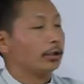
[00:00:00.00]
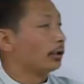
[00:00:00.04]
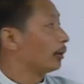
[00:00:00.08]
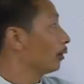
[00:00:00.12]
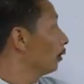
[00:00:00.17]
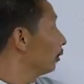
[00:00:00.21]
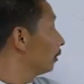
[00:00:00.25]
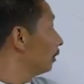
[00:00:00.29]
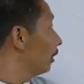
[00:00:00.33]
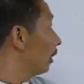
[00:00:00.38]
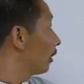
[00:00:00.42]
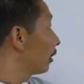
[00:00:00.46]

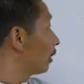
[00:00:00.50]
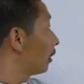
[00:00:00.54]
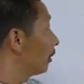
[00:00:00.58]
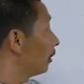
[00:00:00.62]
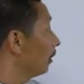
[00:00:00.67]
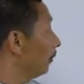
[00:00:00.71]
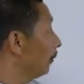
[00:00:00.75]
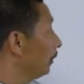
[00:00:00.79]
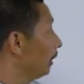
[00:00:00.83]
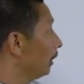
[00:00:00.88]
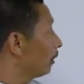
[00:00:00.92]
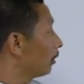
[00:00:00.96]
So that's
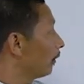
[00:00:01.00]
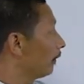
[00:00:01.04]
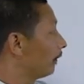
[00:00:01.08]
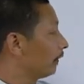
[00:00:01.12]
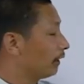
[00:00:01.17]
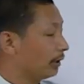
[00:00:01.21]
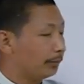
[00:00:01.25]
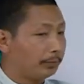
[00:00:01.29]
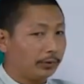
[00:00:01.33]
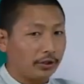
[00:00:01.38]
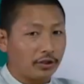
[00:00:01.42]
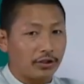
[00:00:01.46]
the meaning
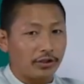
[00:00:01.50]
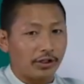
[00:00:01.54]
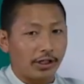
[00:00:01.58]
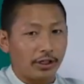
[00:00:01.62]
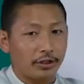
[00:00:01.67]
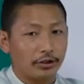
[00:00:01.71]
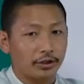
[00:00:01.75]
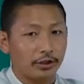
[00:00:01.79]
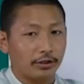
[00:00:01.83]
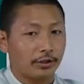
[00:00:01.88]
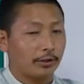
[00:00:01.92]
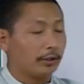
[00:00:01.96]
of
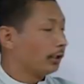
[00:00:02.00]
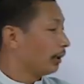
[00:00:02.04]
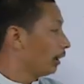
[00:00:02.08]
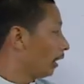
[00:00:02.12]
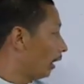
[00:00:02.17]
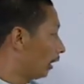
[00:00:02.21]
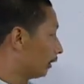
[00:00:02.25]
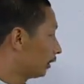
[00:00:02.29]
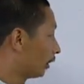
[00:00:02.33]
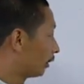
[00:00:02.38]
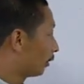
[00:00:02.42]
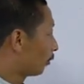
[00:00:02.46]
depreciation.
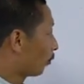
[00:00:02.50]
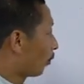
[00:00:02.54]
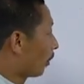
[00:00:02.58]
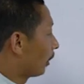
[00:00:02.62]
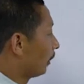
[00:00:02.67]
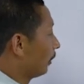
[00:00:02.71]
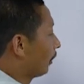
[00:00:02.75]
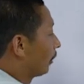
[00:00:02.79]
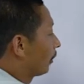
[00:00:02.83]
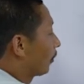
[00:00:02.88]
Another one